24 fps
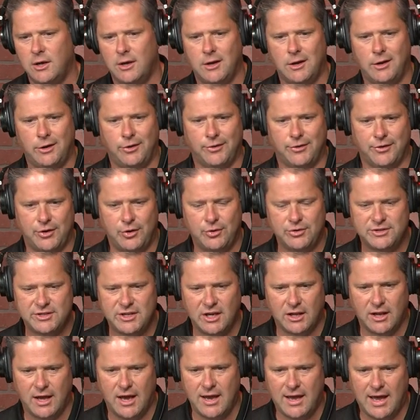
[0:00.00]
you know, the
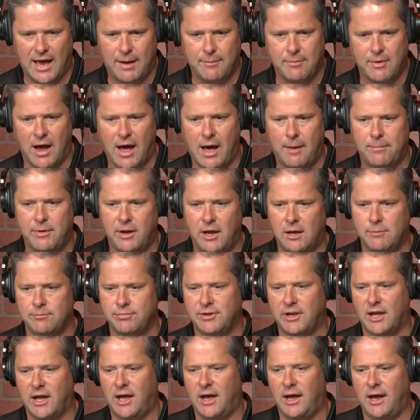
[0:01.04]
UCLA game not being
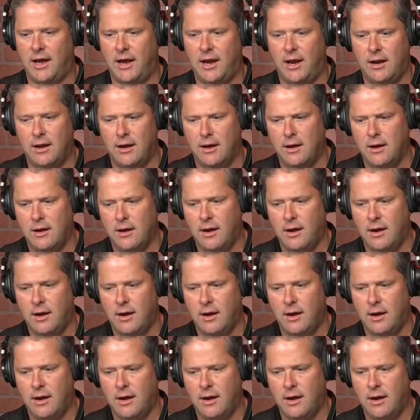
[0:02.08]
played